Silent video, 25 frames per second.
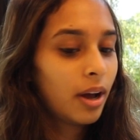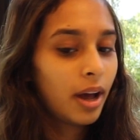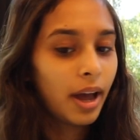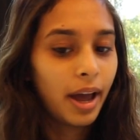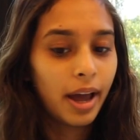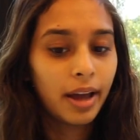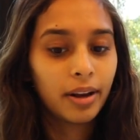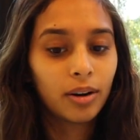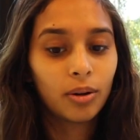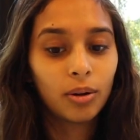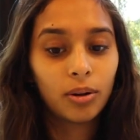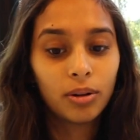
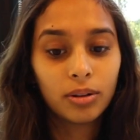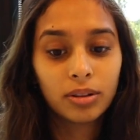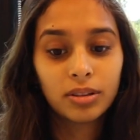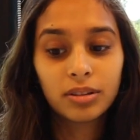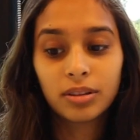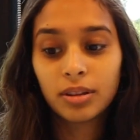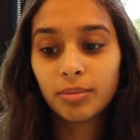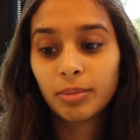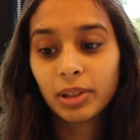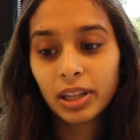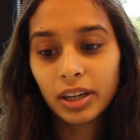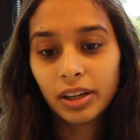And
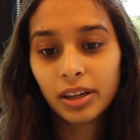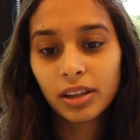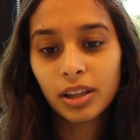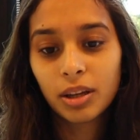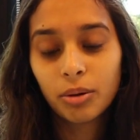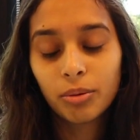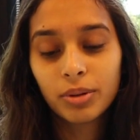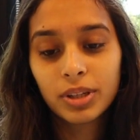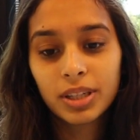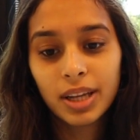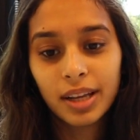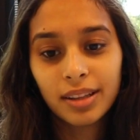similarly
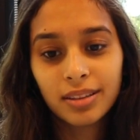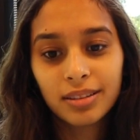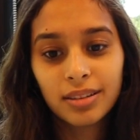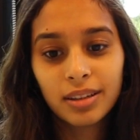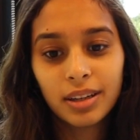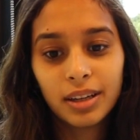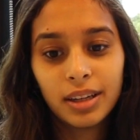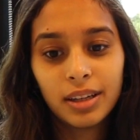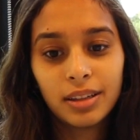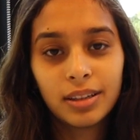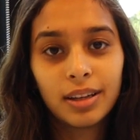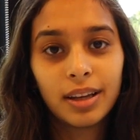with
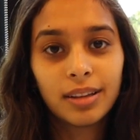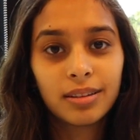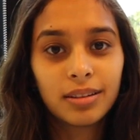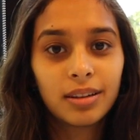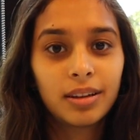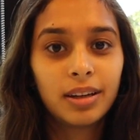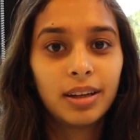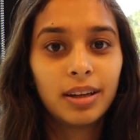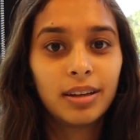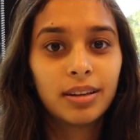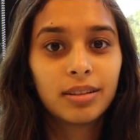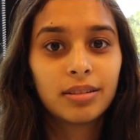density
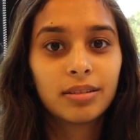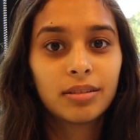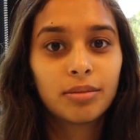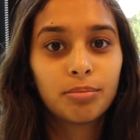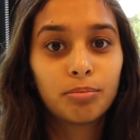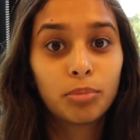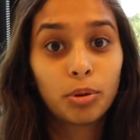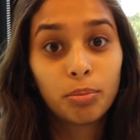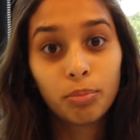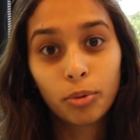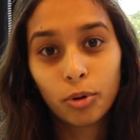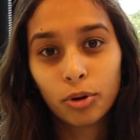is
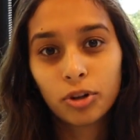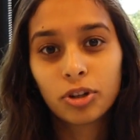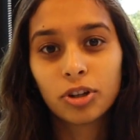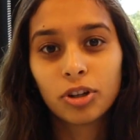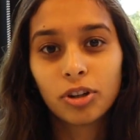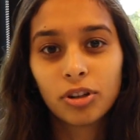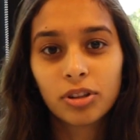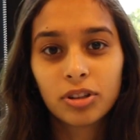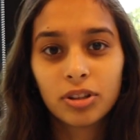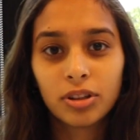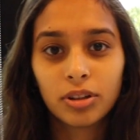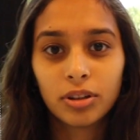
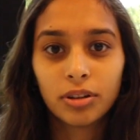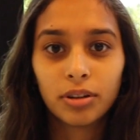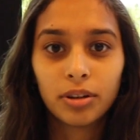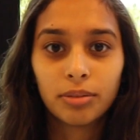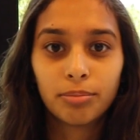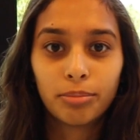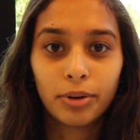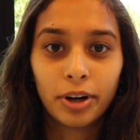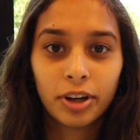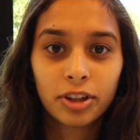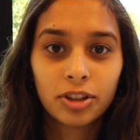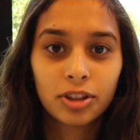proportional to
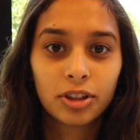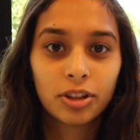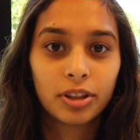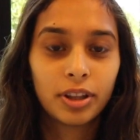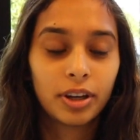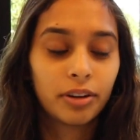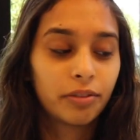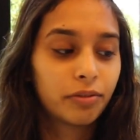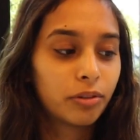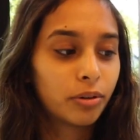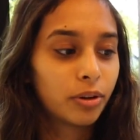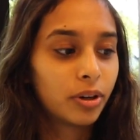pressure,
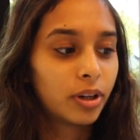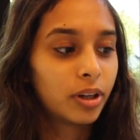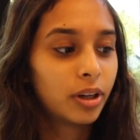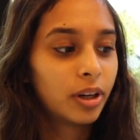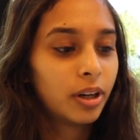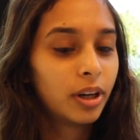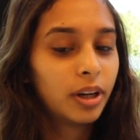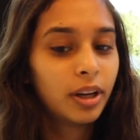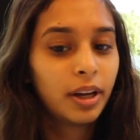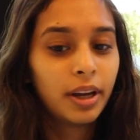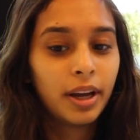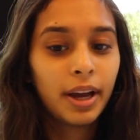therefore
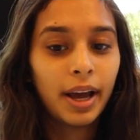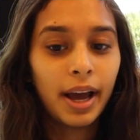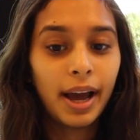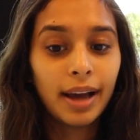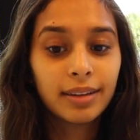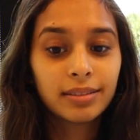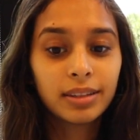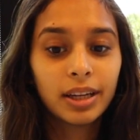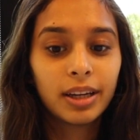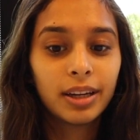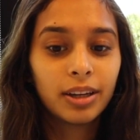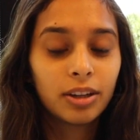
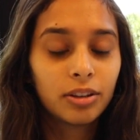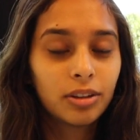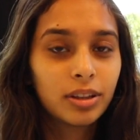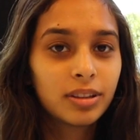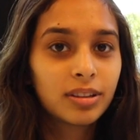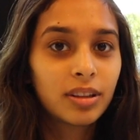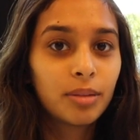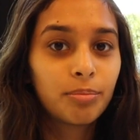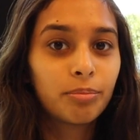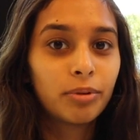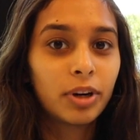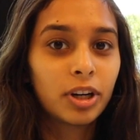as I increase
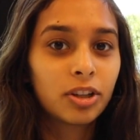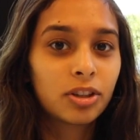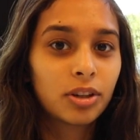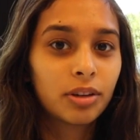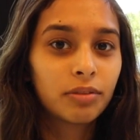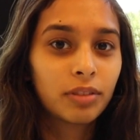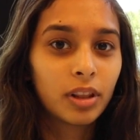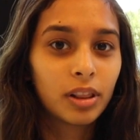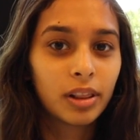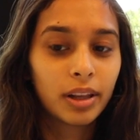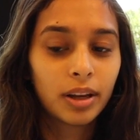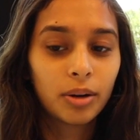the pressure
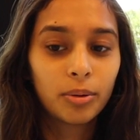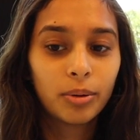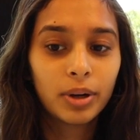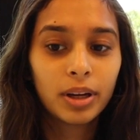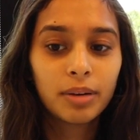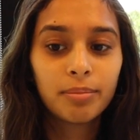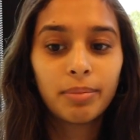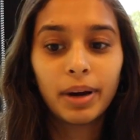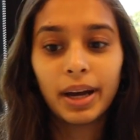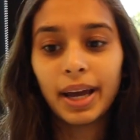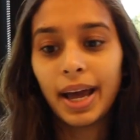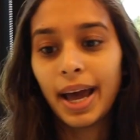of the
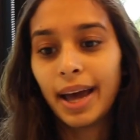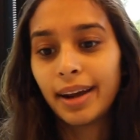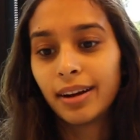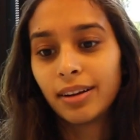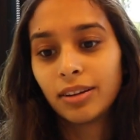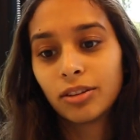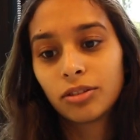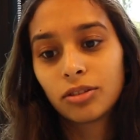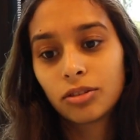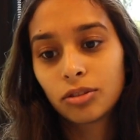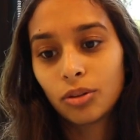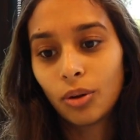liquid by
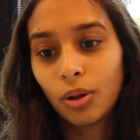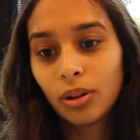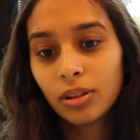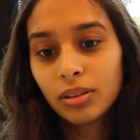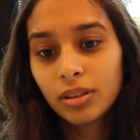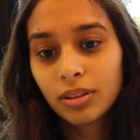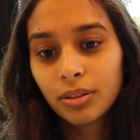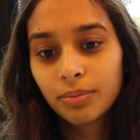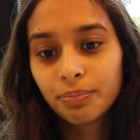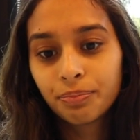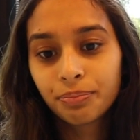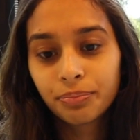adding
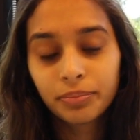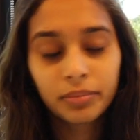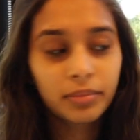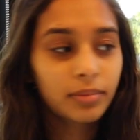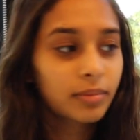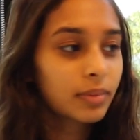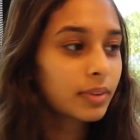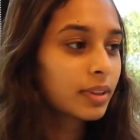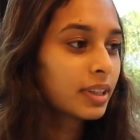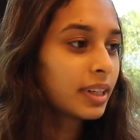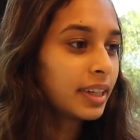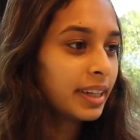salt
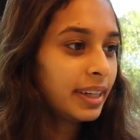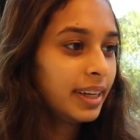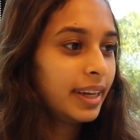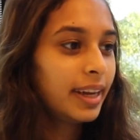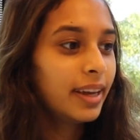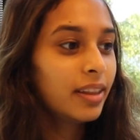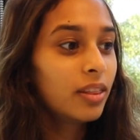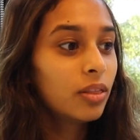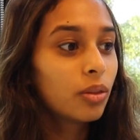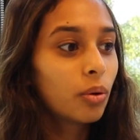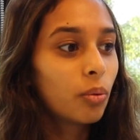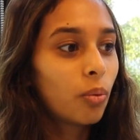
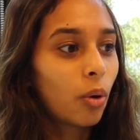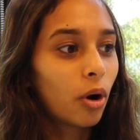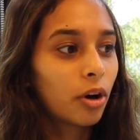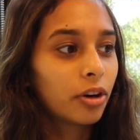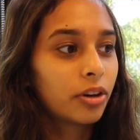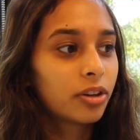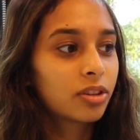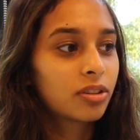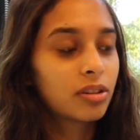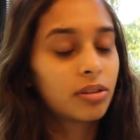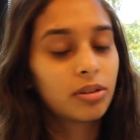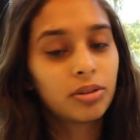in the
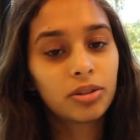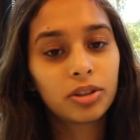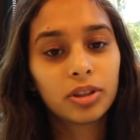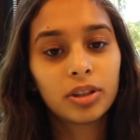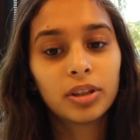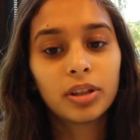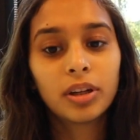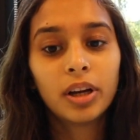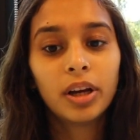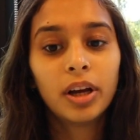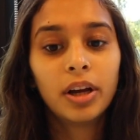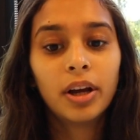water
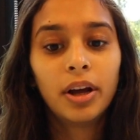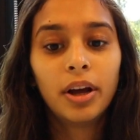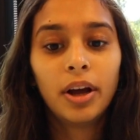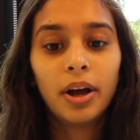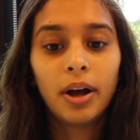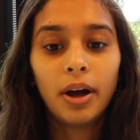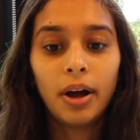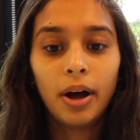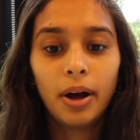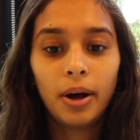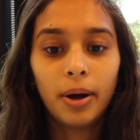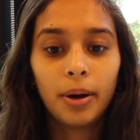solution,
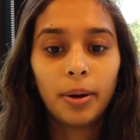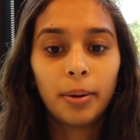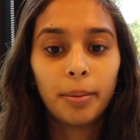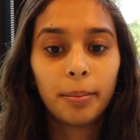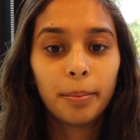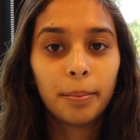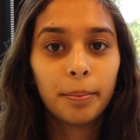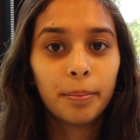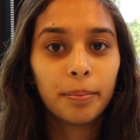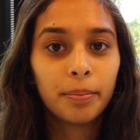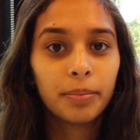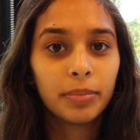
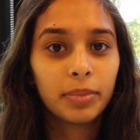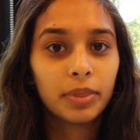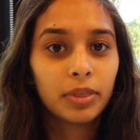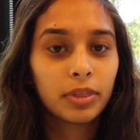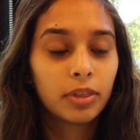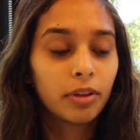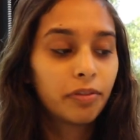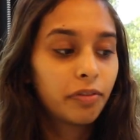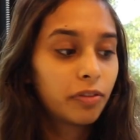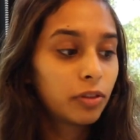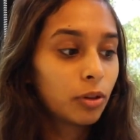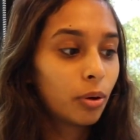
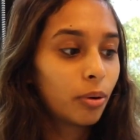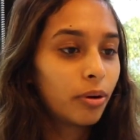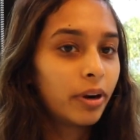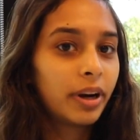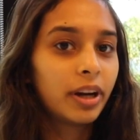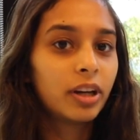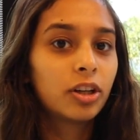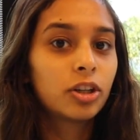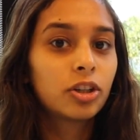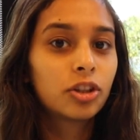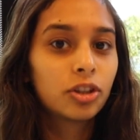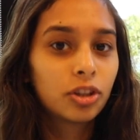the flow
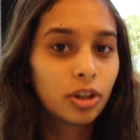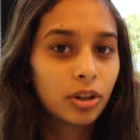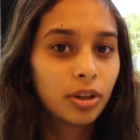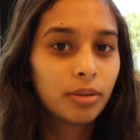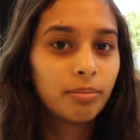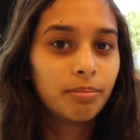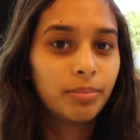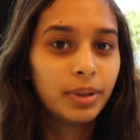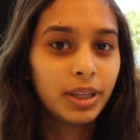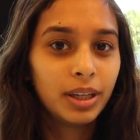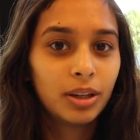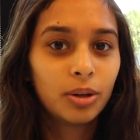rate
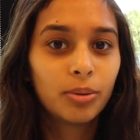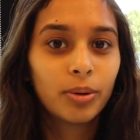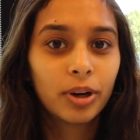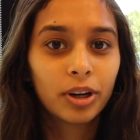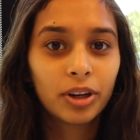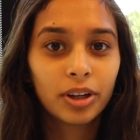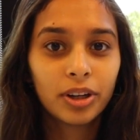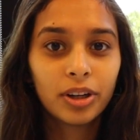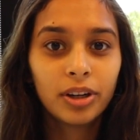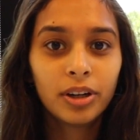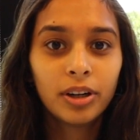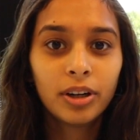should be
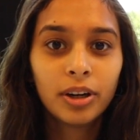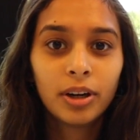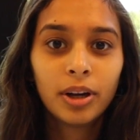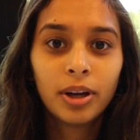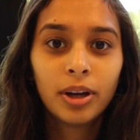quicker.